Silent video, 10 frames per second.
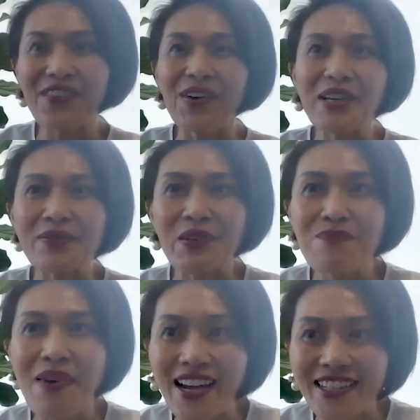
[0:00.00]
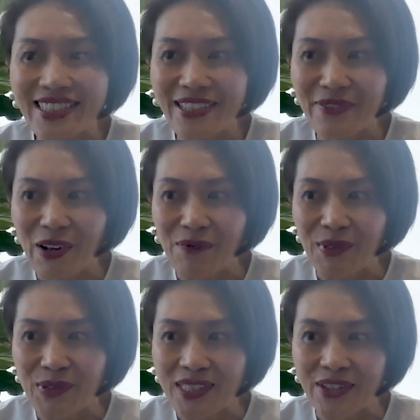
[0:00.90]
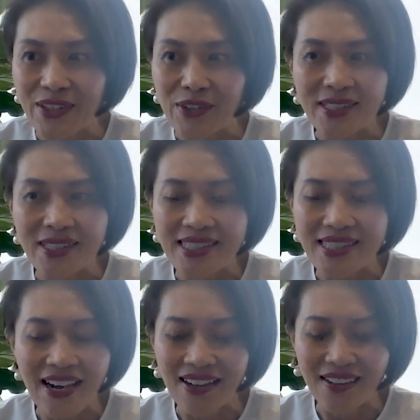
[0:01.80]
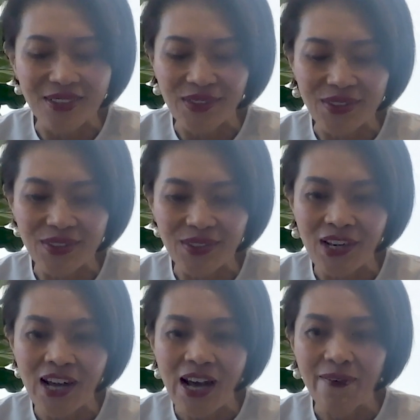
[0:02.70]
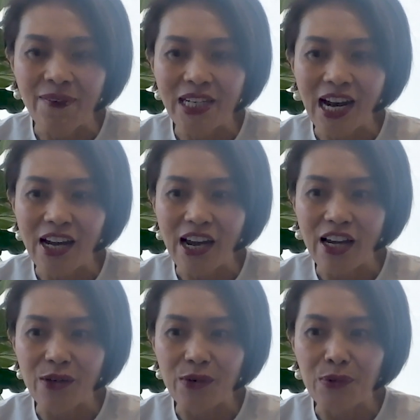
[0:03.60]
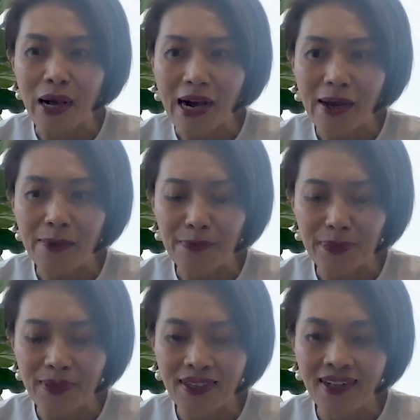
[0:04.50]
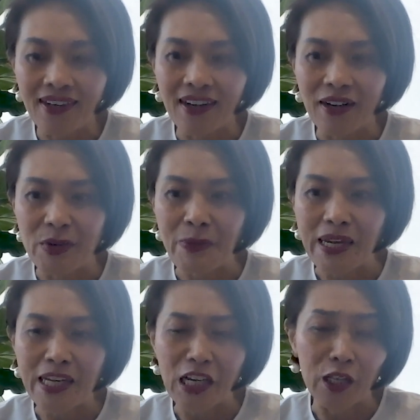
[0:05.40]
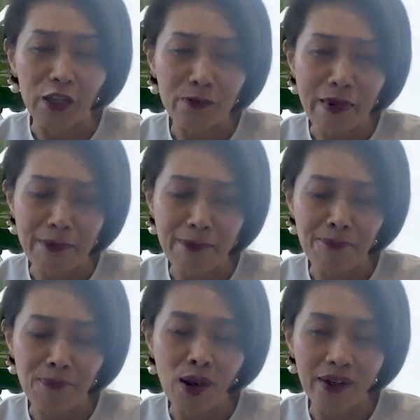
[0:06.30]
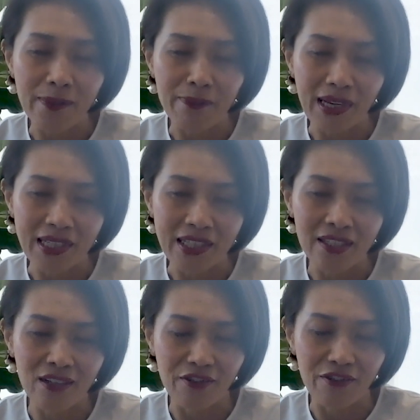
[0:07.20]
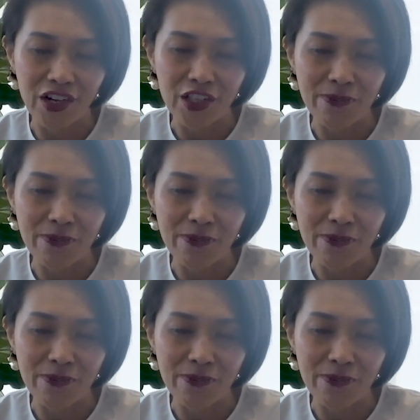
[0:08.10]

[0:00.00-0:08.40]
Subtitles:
always been passionate about beauty, since young. So I grew up spending a lot of my pocket money on fashion